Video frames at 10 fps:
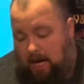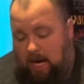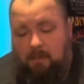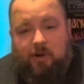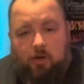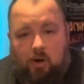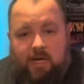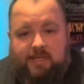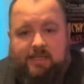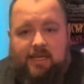I'm going to go ahead
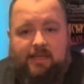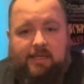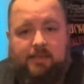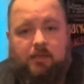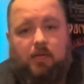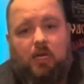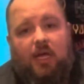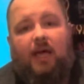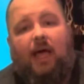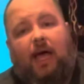and say this.
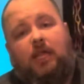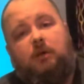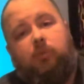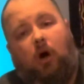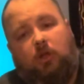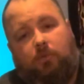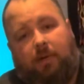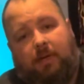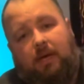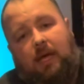Alec
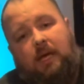Baldwin